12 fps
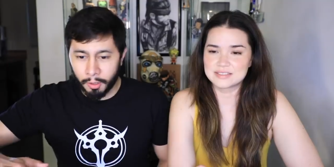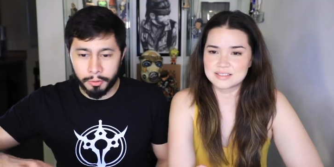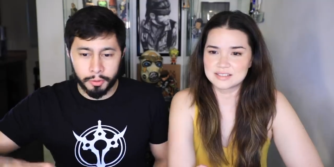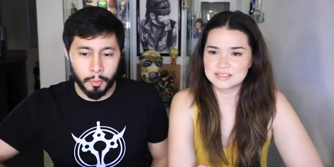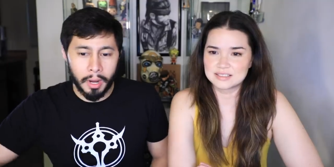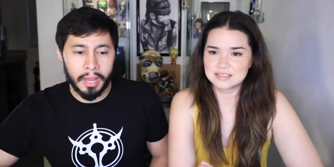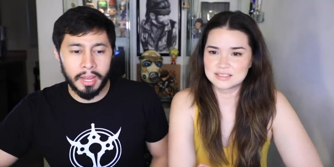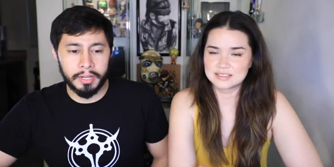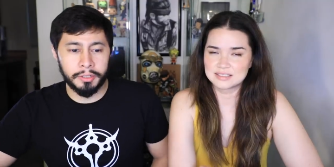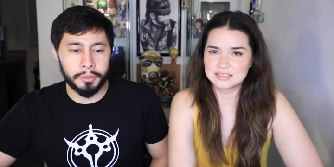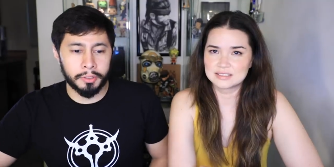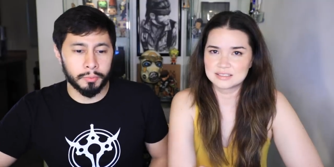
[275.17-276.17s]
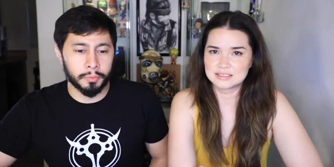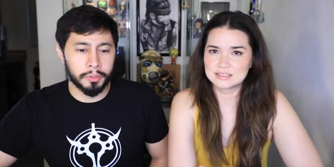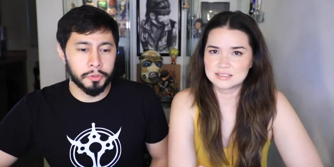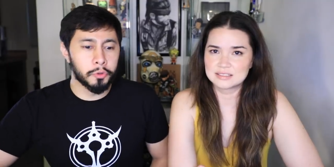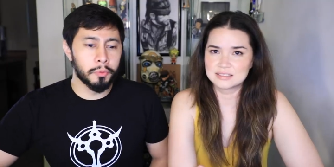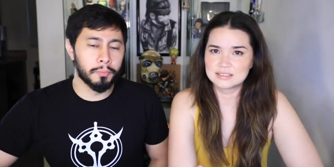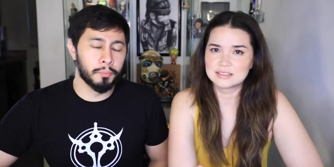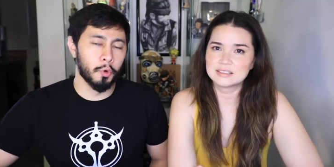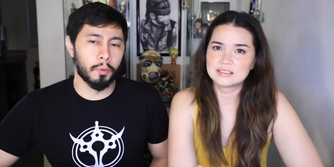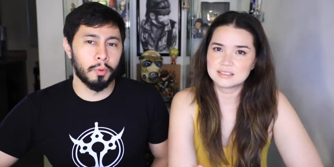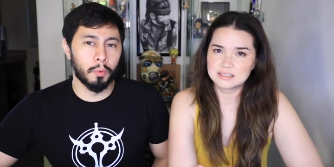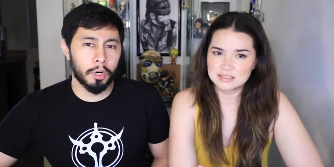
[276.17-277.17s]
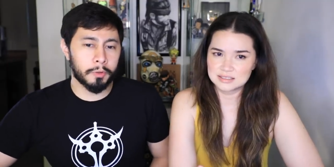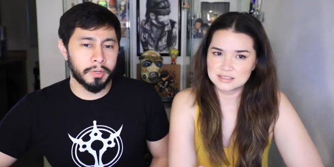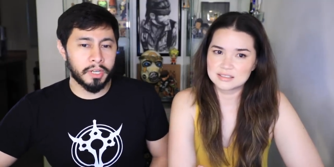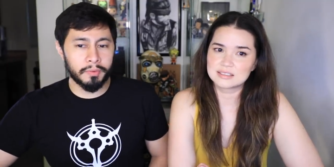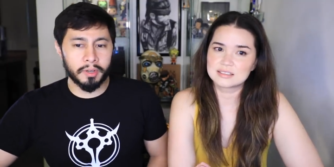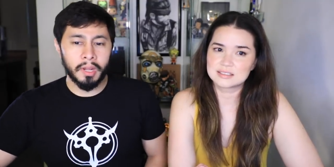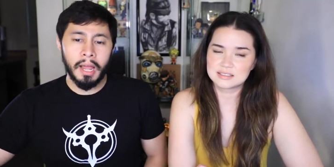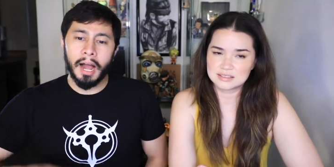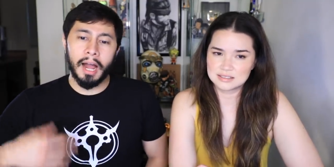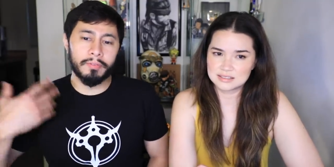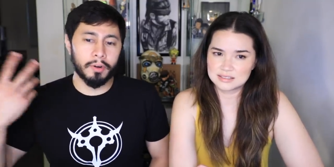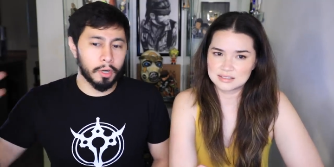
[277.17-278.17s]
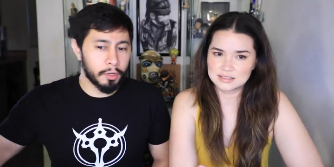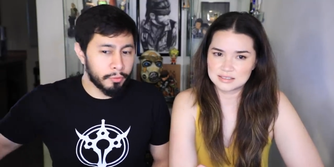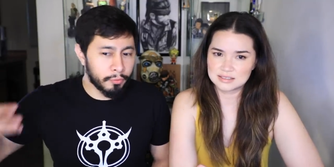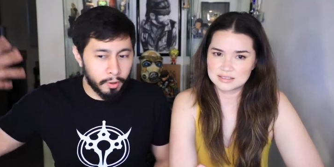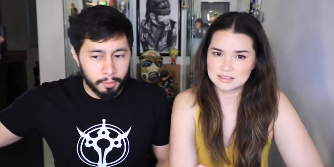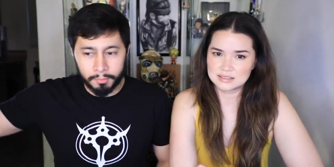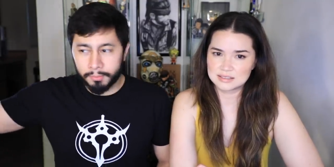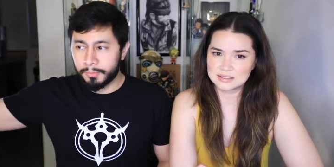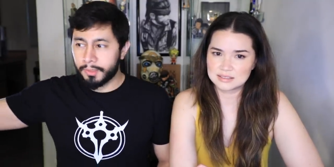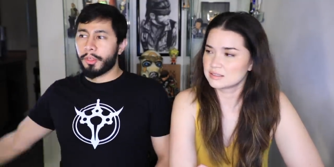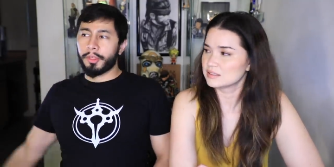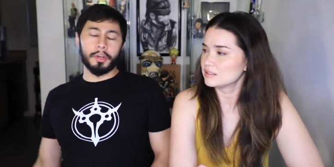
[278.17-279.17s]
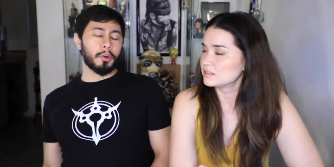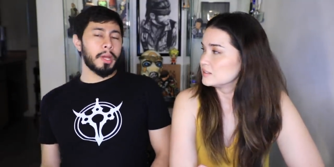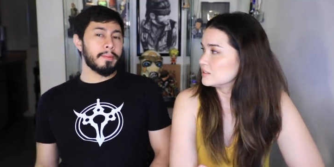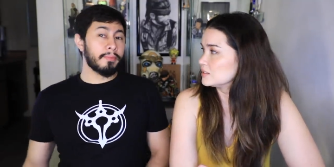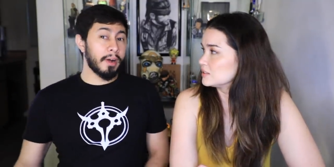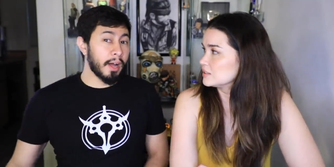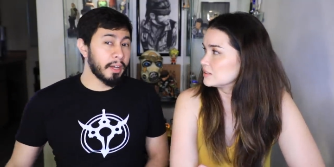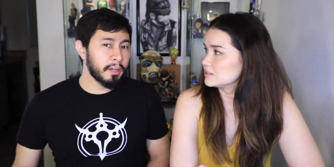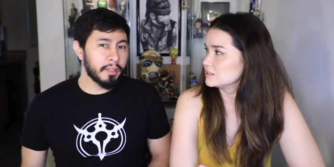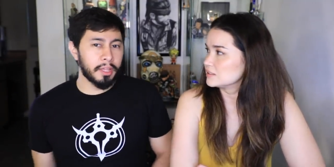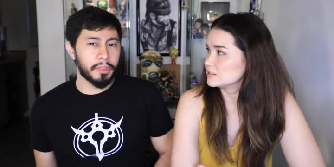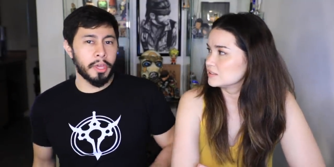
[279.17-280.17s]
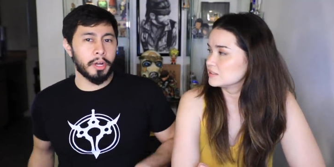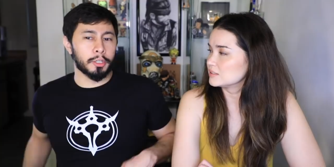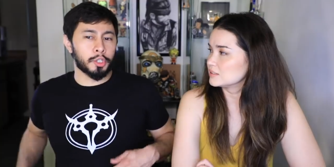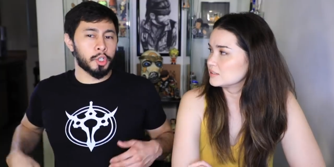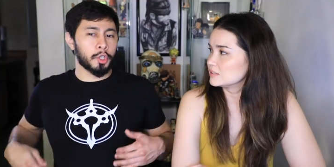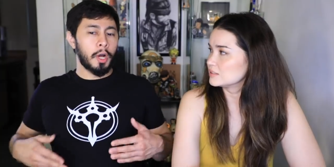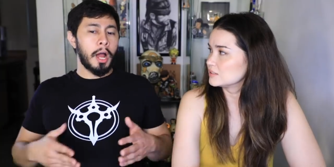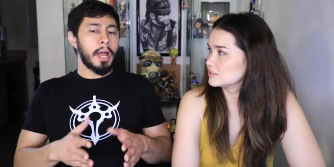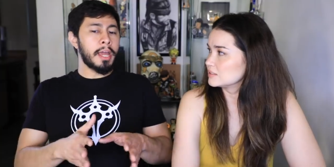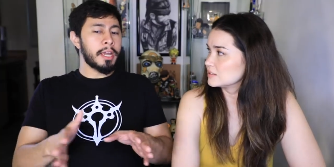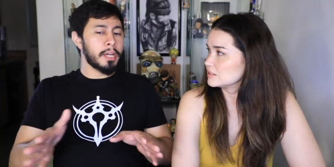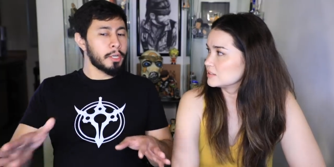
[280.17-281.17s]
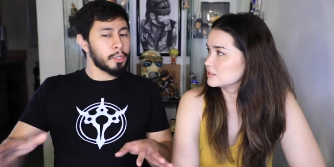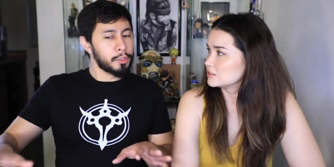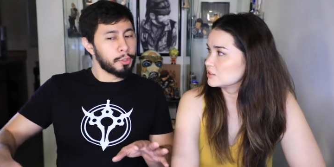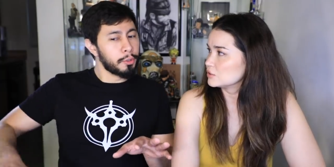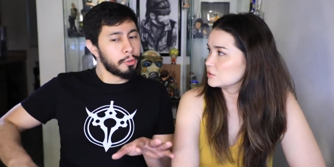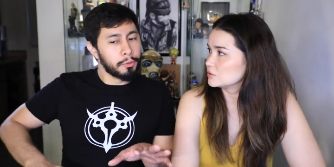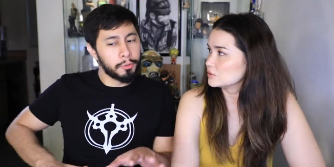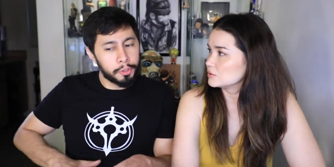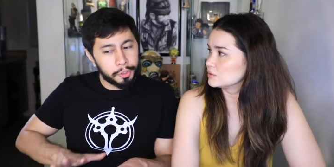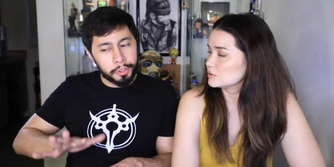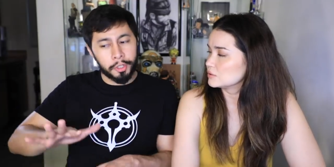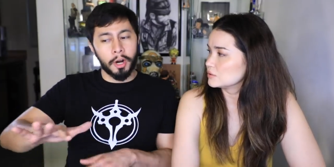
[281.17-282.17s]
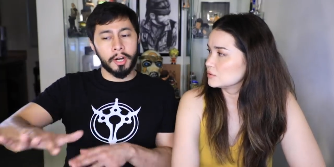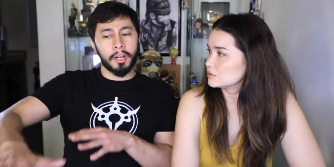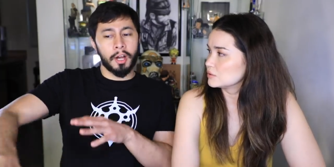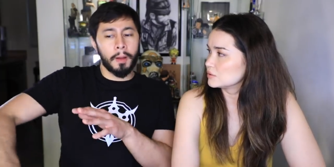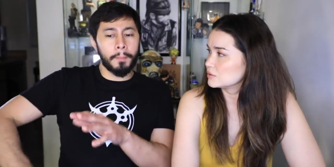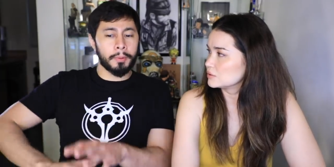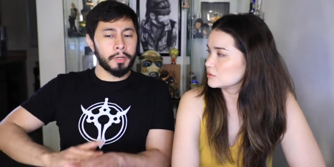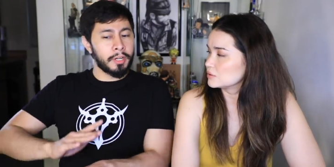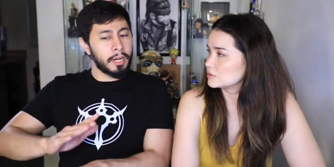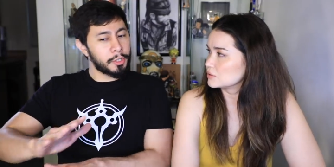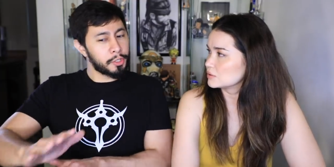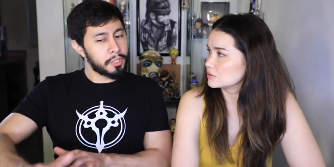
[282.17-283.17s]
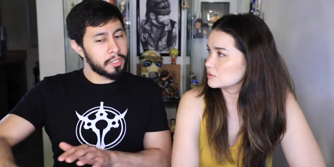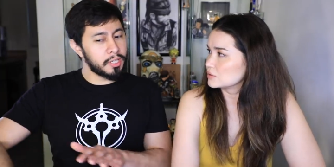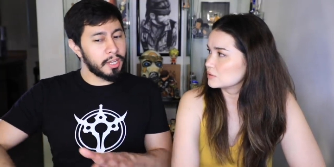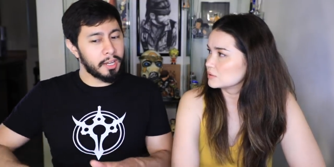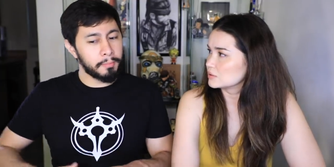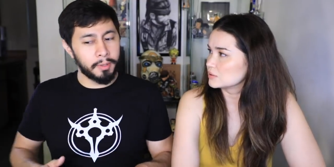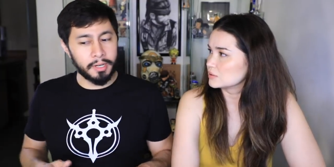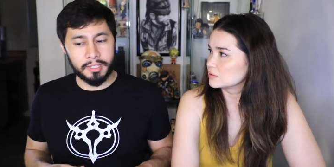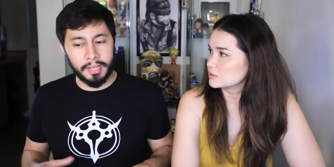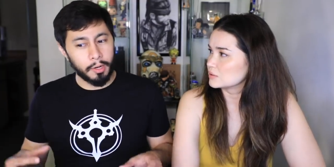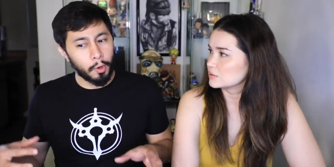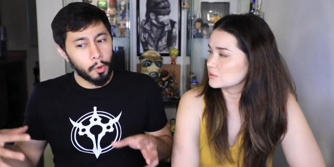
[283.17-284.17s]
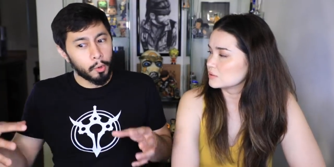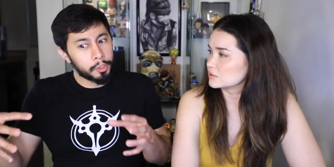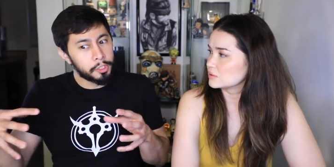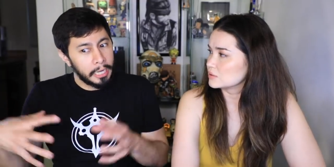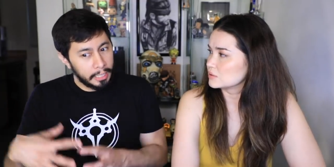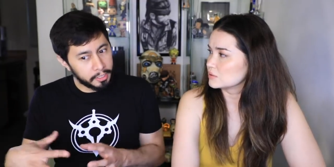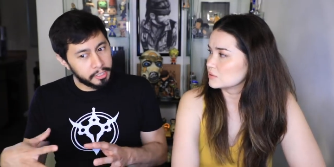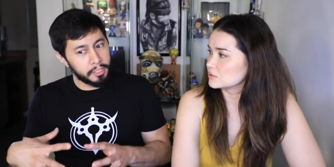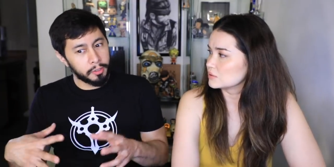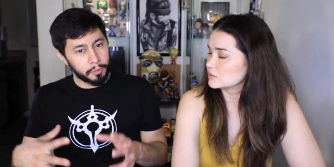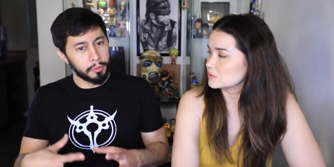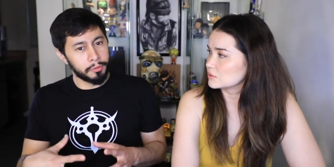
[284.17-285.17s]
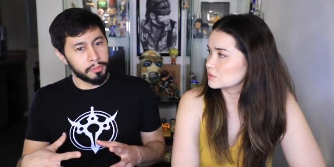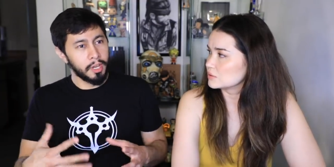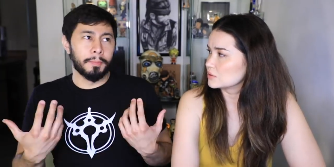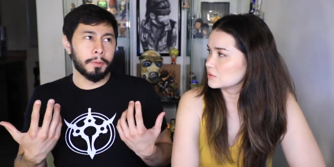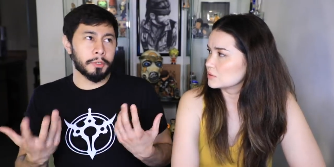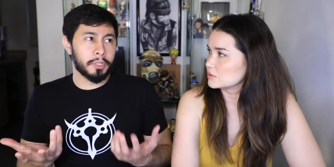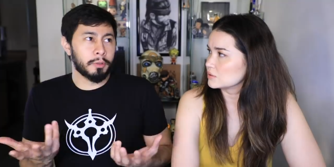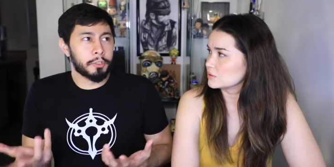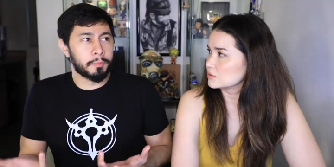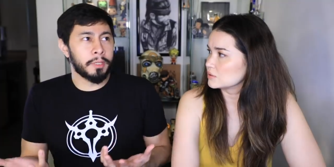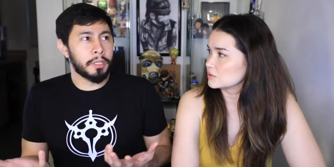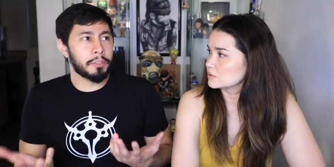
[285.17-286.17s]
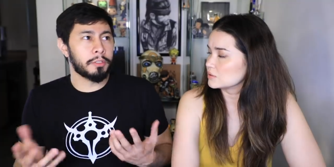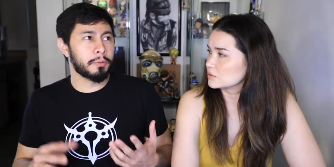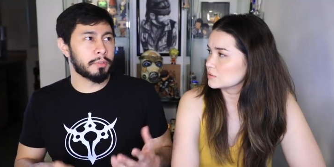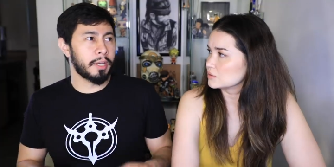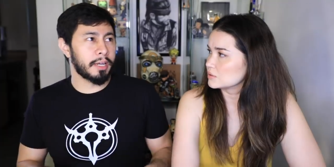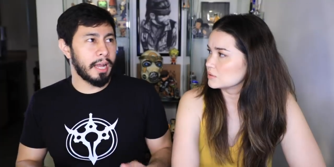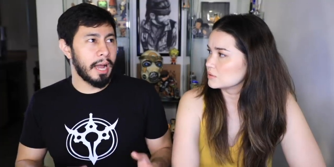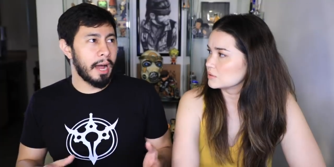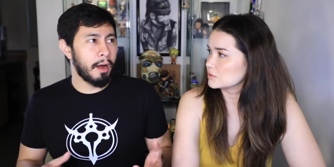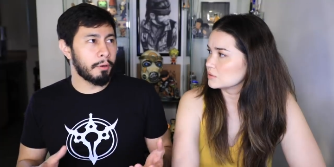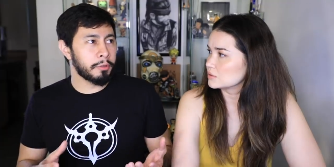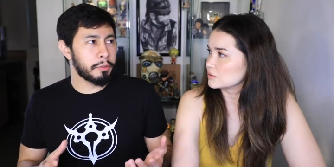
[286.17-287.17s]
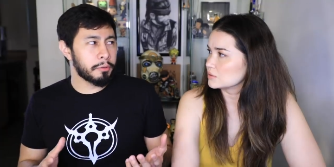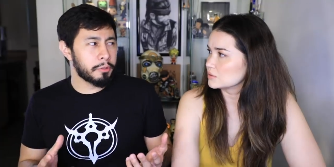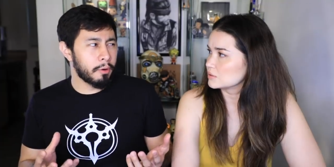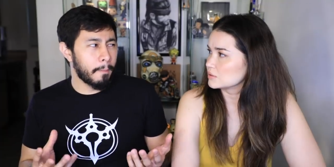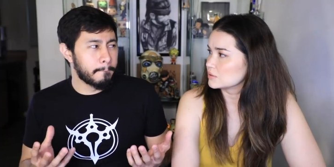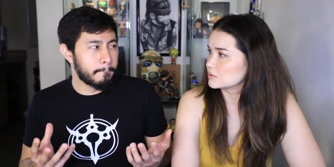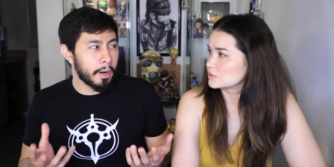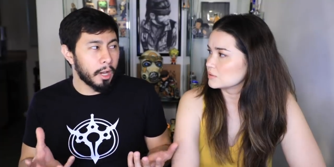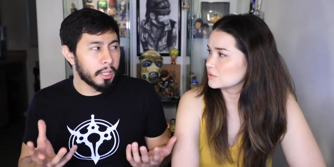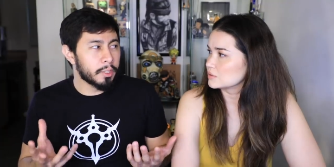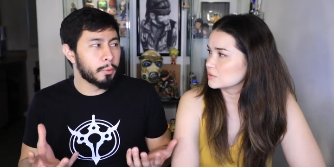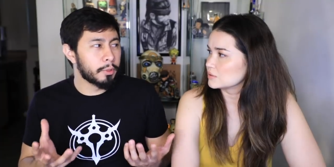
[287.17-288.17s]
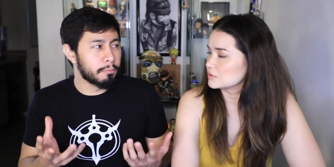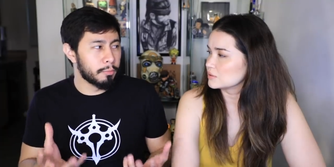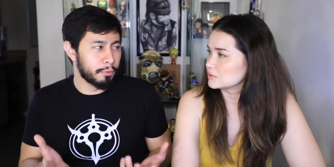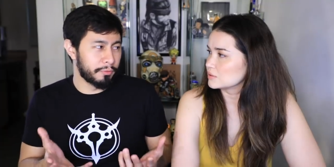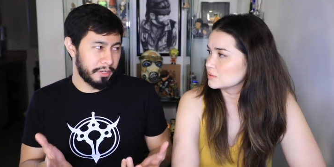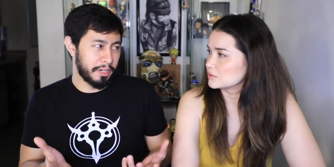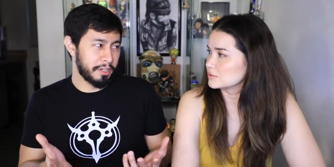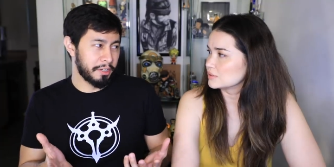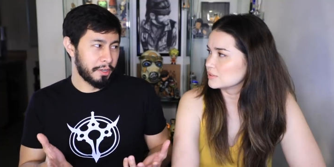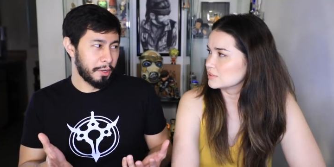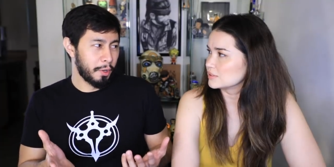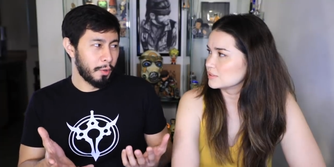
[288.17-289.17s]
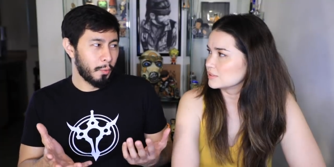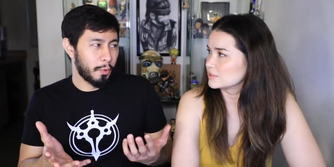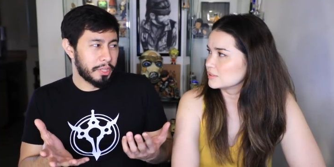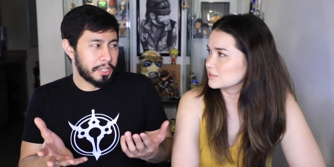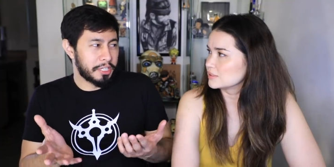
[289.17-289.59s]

Speaker 1: goes away and you can resume normal work. But even I've heard from the grapevine that they are trying to start up productions again, but it's like skeleton crews. The person I was speaking to was like, how do you do a Bollywood movie with a